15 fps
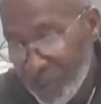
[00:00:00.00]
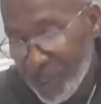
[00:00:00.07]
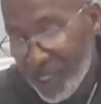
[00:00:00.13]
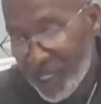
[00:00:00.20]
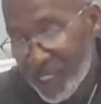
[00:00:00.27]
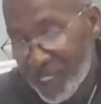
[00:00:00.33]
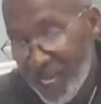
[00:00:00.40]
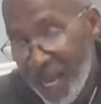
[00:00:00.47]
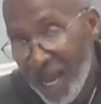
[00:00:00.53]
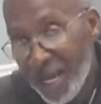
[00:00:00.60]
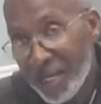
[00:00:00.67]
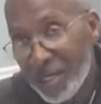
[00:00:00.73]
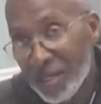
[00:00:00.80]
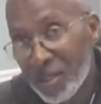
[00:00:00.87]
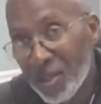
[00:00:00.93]

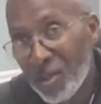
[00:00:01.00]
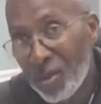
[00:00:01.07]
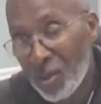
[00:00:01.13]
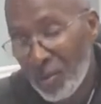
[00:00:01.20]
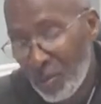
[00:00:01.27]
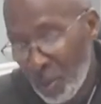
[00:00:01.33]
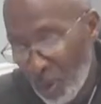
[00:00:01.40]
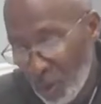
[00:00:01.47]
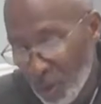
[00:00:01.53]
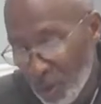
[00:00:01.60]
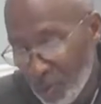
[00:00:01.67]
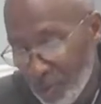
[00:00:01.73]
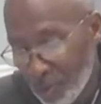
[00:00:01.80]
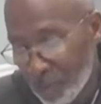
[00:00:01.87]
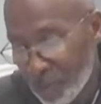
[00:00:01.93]
sadness, or
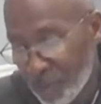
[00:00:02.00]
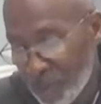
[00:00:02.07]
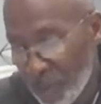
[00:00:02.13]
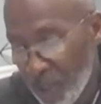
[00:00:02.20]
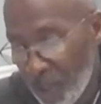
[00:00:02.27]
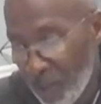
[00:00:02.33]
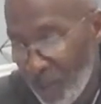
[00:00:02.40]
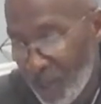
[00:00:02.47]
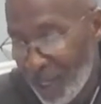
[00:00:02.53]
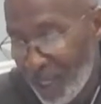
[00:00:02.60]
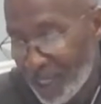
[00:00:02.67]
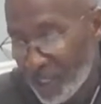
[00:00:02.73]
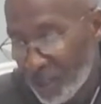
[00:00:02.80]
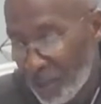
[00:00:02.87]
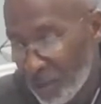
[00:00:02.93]
boredom, while
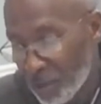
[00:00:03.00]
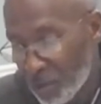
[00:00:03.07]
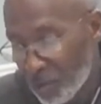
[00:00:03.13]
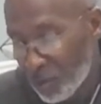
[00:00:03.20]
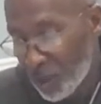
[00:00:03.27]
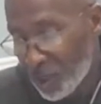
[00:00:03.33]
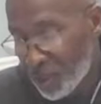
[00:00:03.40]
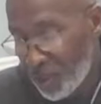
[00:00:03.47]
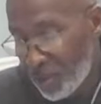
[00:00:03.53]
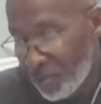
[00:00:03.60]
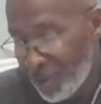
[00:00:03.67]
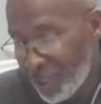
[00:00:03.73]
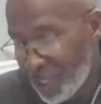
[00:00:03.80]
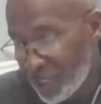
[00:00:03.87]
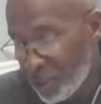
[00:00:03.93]
external triggers are
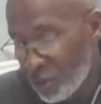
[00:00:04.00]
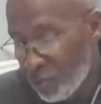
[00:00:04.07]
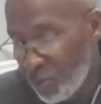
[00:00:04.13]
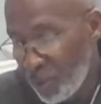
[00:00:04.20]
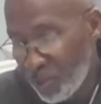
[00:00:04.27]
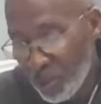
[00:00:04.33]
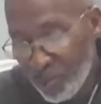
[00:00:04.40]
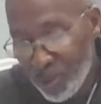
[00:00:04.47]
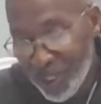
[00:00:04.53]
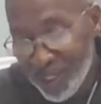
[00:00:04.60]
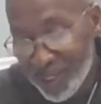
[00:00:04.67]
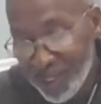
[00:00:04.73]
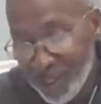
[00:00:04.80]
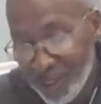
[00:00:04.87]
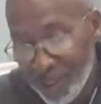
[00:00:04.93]
related to people,
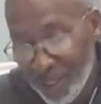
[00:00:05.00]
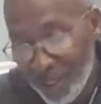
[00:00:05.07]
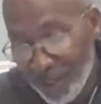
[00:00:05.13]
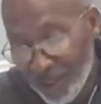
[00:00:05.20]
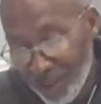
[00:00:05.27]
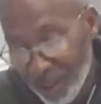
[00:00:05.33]
places, and